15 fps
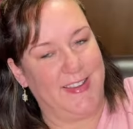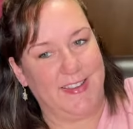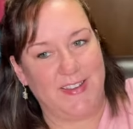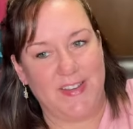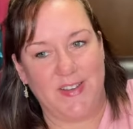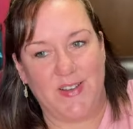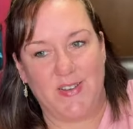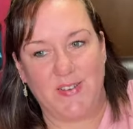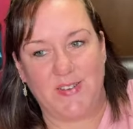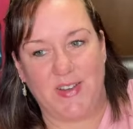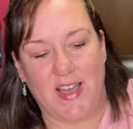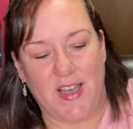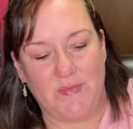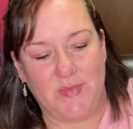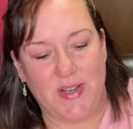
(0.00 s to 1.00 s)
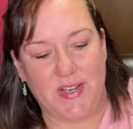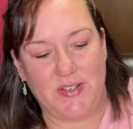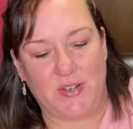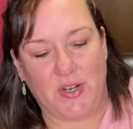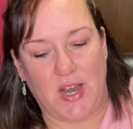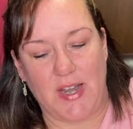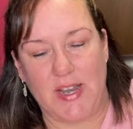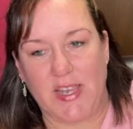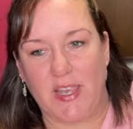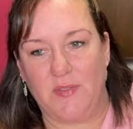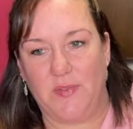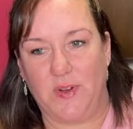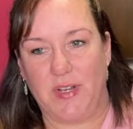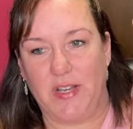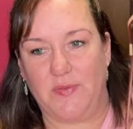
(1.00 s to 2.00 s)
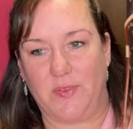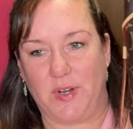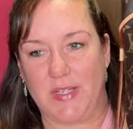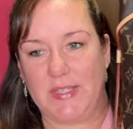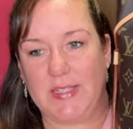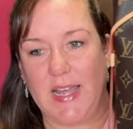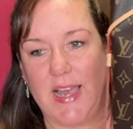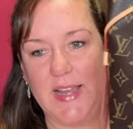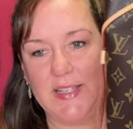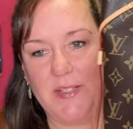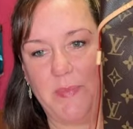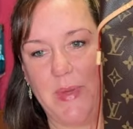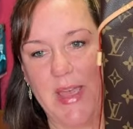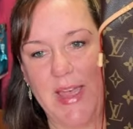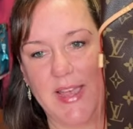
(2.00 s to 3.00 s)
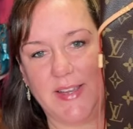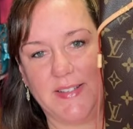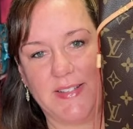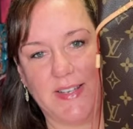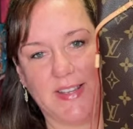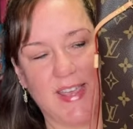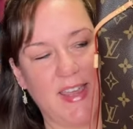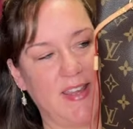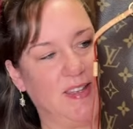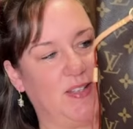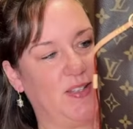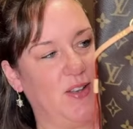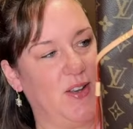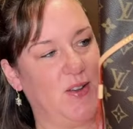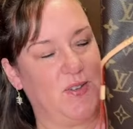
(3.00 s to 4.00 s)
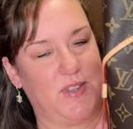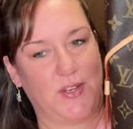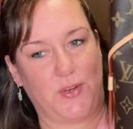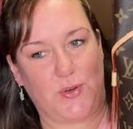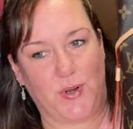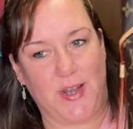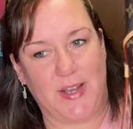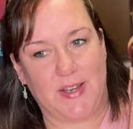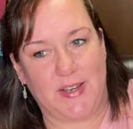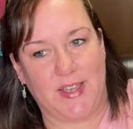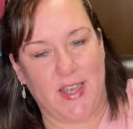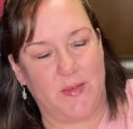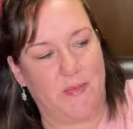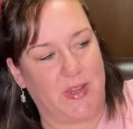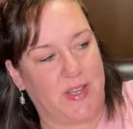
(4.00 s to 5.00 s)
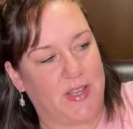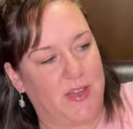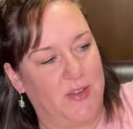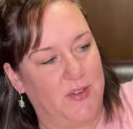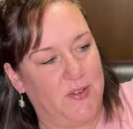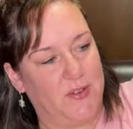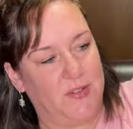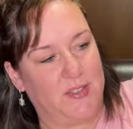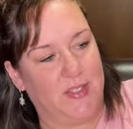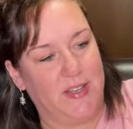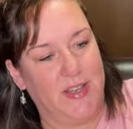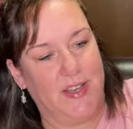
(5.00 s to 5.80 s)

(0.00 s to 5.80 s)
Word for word: You know, I'm going to try to give her different size bags in case, you know, the trend come and go.